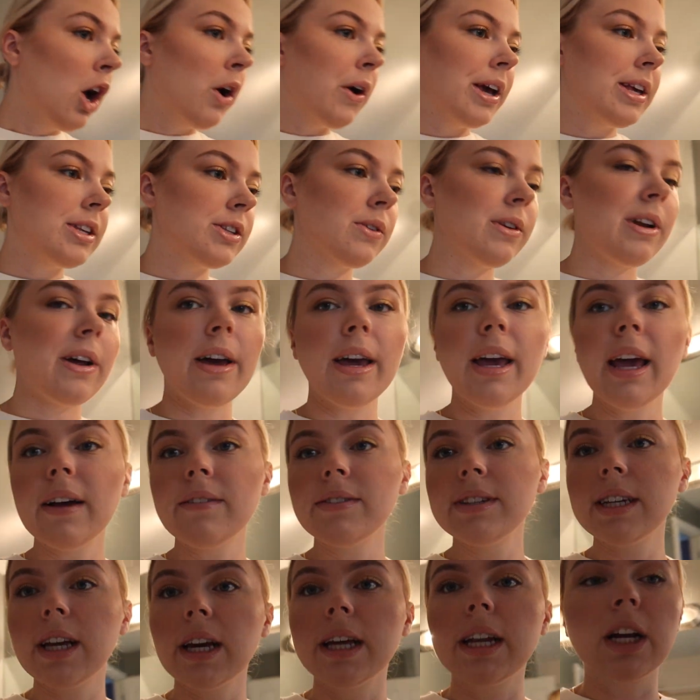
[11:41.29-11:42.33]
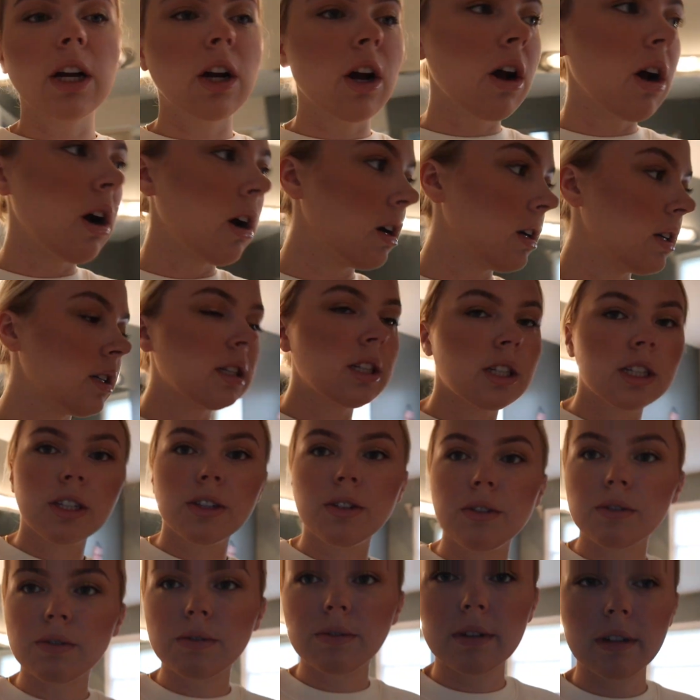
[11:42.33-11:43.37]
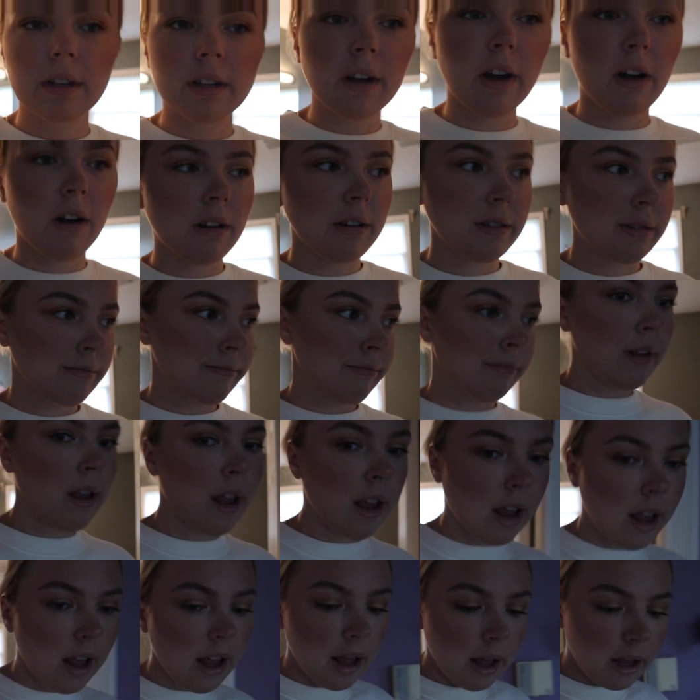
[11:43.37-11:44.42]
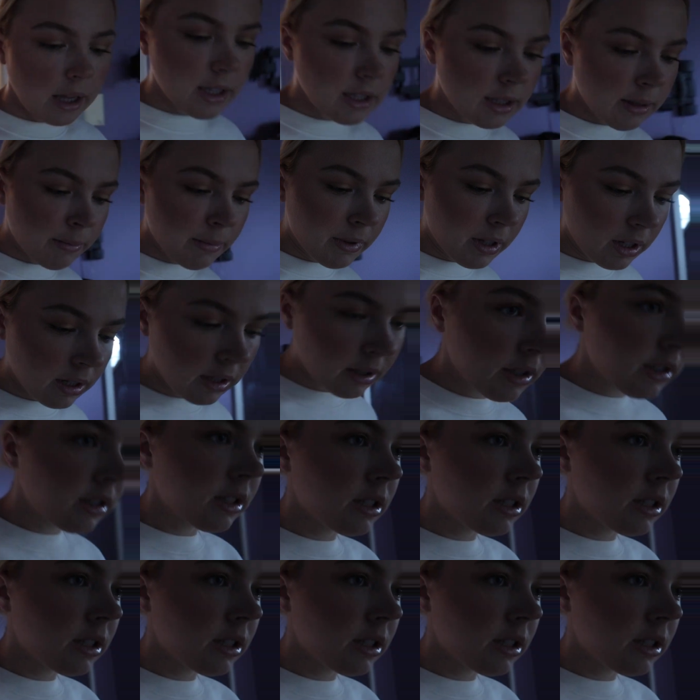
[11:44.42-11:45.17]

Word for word: Okay, so now I have to get a cart to, cart, something